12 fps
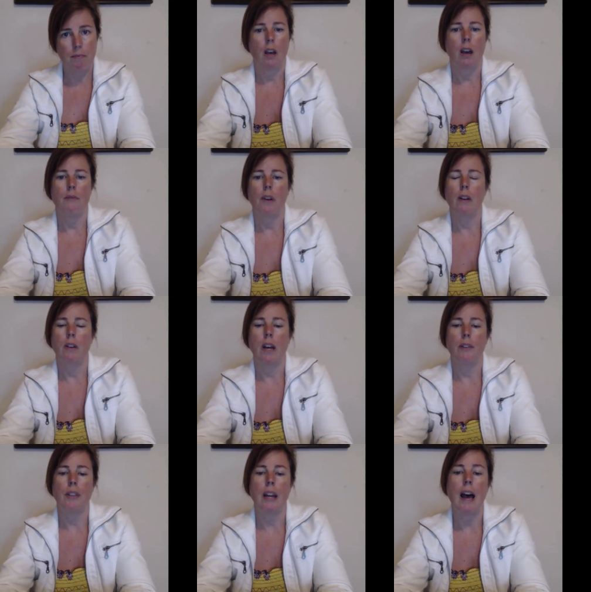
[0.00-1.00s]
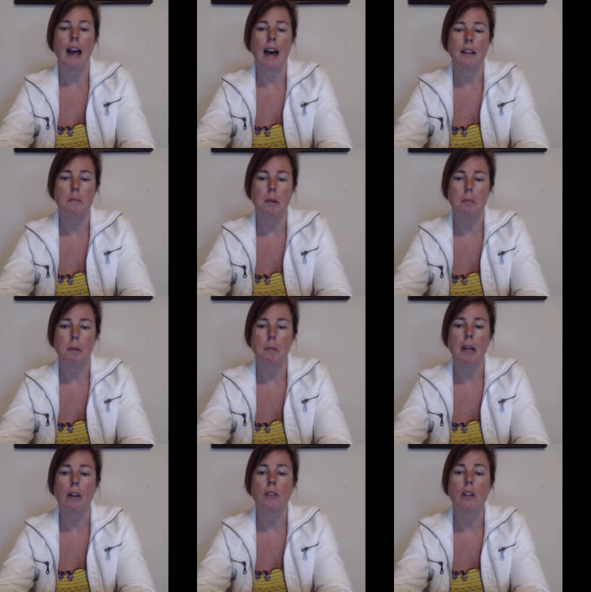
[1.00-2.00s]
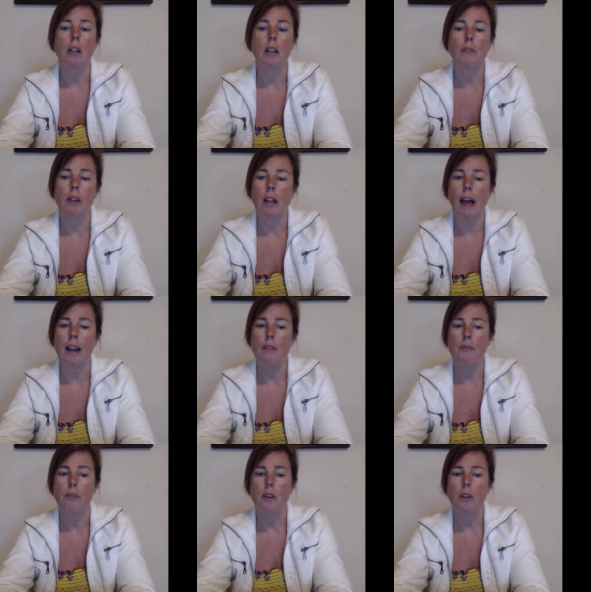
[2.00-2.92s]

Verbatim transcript: I found out that I had to be prepared to live a life